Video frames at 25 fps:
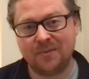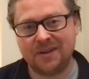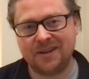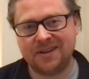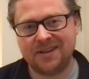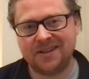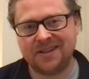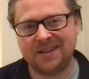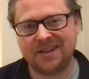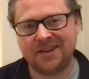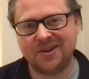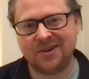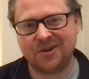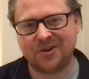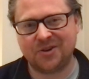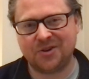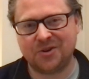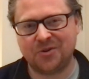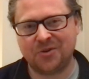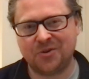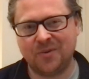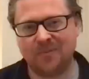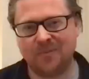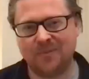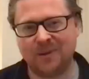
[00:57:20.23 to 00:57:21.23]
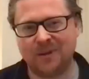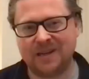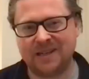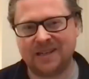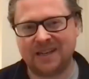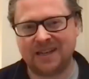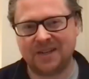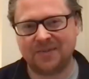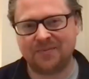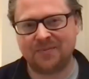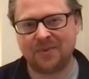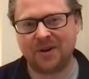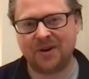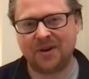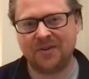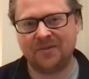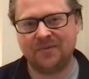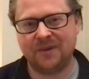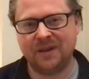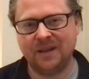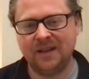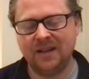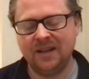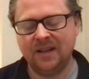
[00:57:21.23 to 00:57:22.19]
is the Arcturian, because that's part of